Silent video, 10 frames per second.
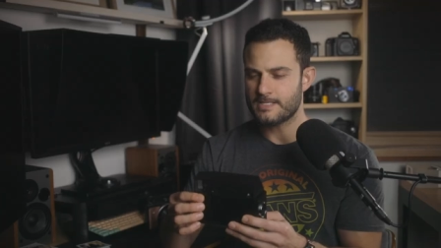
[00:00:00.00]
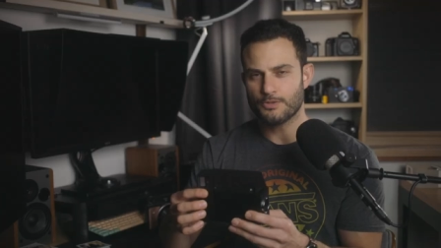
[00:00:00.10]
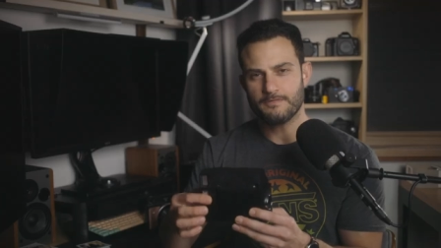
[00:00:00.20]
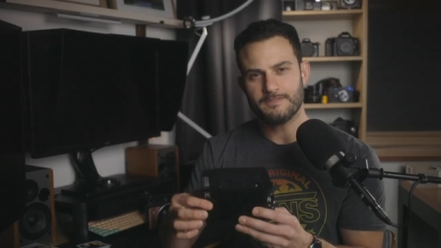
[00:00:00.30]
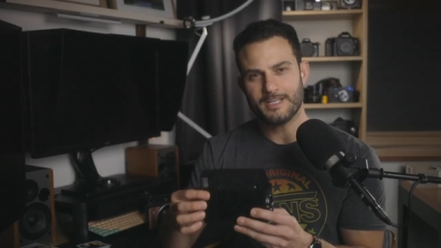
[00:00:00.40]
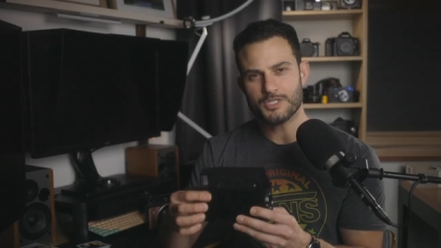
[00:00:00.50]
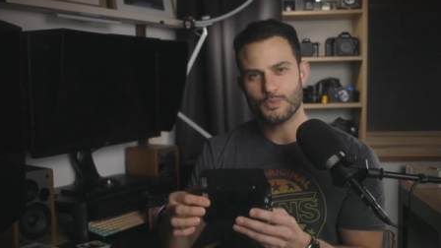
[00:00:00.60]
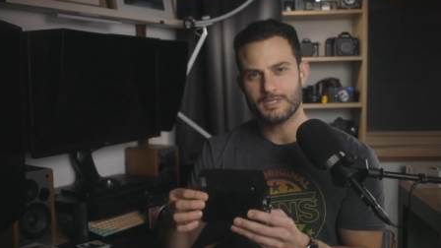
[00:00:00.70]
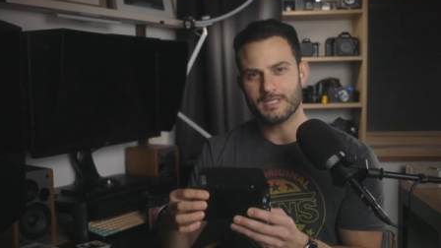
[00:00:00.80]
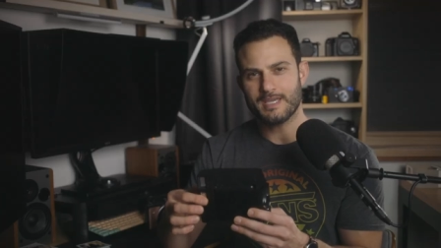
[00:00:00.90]
sort of flush
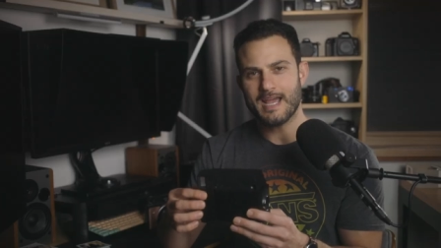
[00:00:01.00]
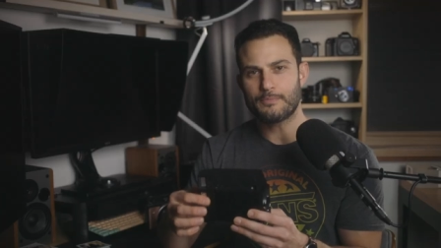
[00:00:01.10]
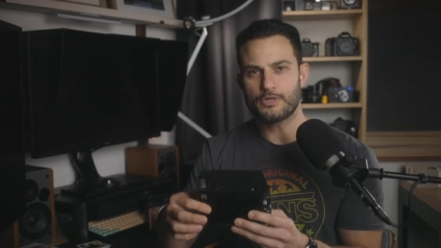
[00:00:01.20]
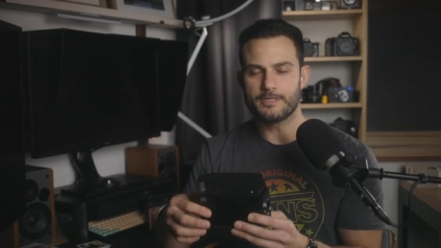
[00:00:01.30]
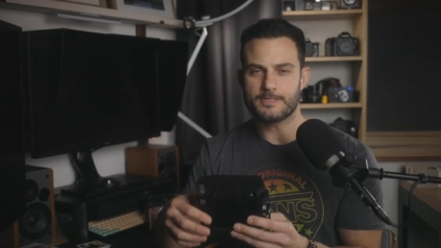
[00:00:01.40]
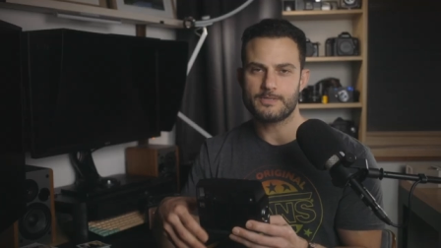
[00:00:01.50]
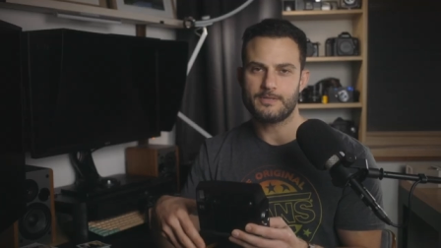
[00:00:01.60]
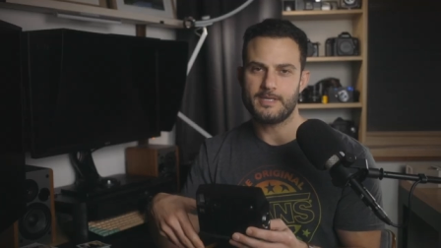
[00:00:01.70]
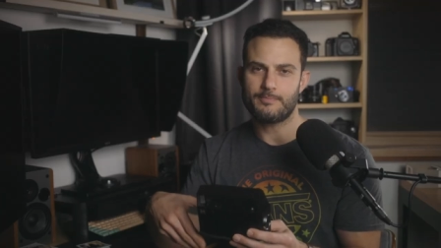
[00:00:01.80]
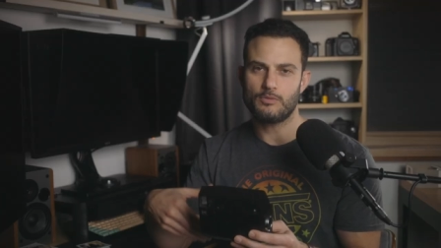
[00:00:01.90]
with the camera. So
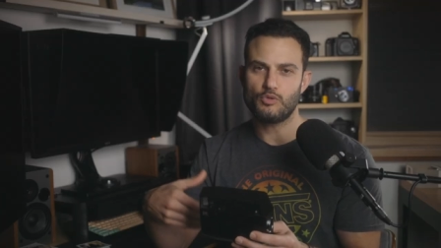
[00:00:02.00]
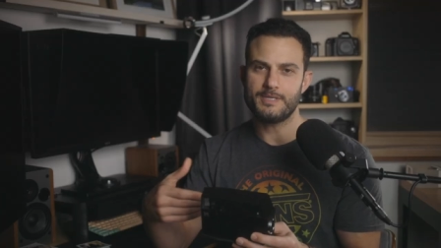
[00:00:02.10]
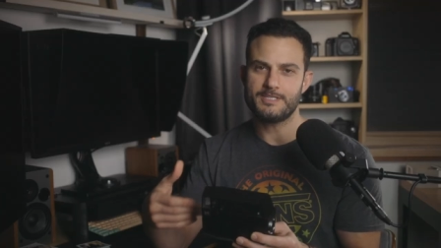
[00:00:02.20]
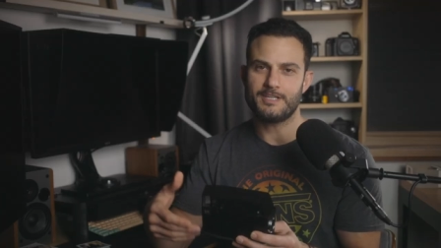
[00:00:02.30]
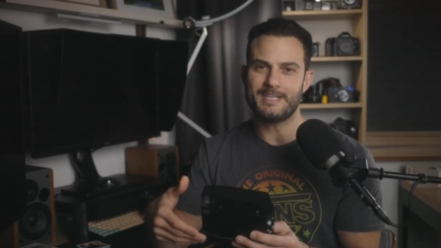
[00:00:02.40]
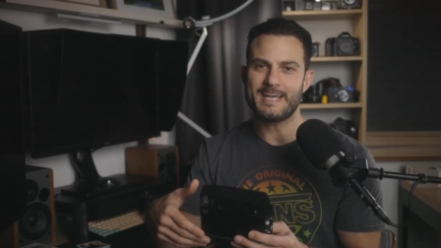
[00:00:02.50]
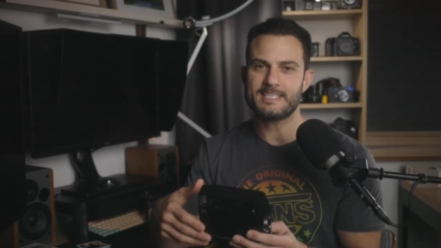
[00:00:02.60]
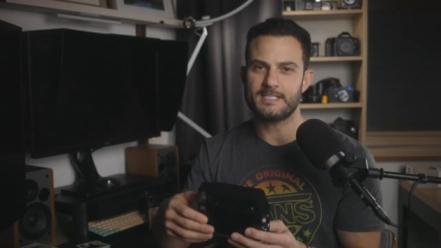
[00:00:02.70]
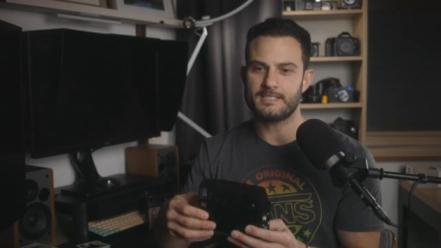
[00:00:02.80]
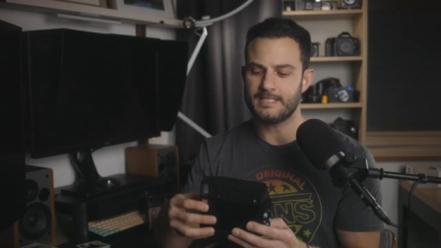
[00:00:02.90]
the problem is you can
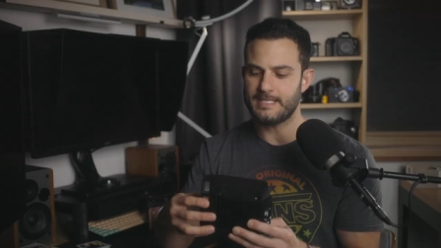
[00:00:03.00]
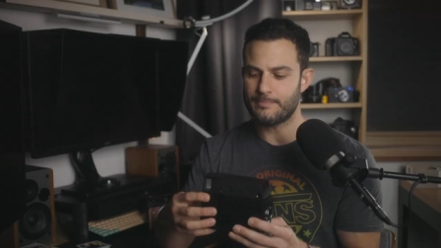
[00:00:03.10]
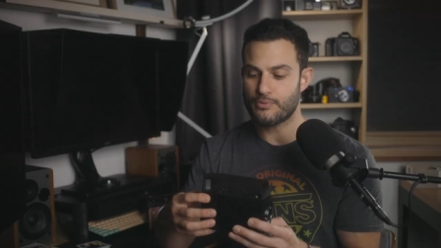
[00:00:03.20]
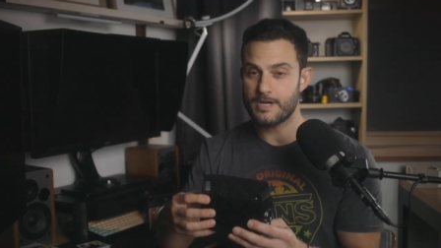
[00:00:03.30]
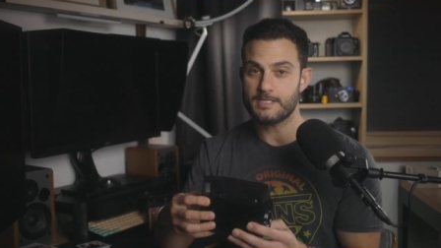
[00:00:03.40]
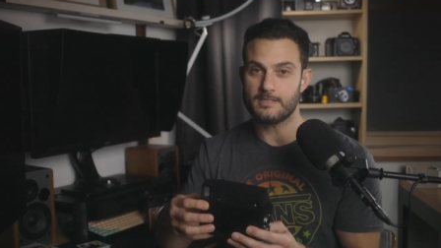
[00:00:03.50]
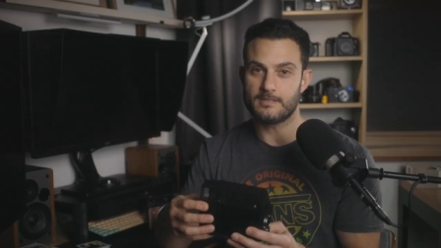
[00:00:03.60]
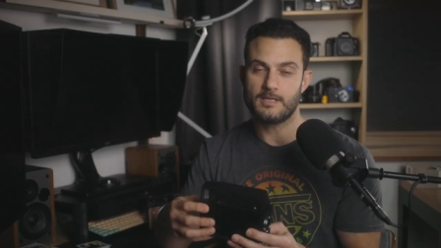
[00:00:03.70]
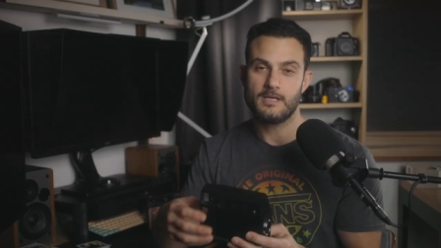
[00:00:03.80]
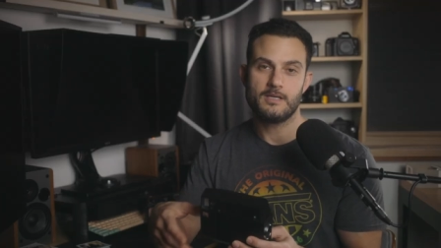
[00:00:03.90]
accidentally press
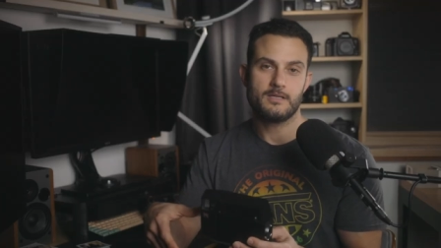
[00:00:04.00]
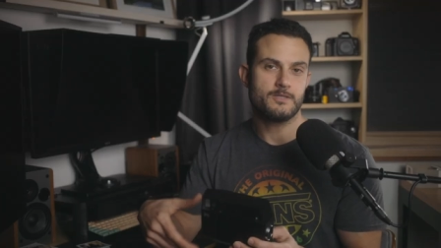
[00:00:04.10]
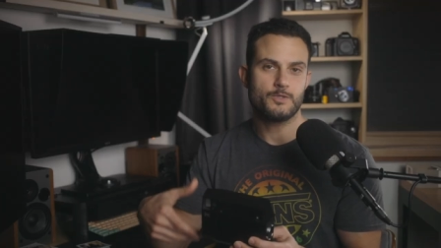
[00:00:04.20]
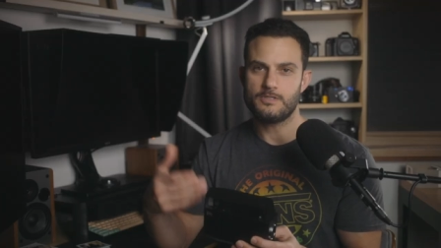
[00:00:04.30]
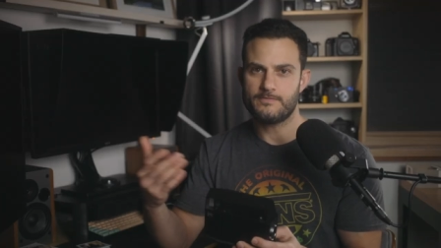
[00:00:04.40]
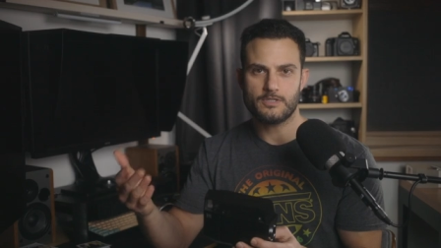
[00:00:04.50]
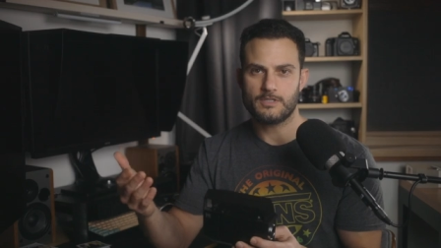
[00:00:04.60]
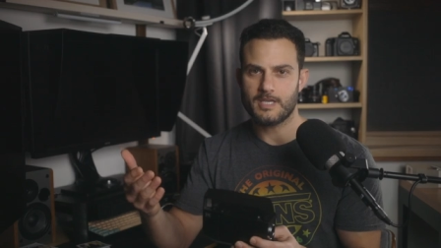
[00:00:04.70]
it as soon as you've turned the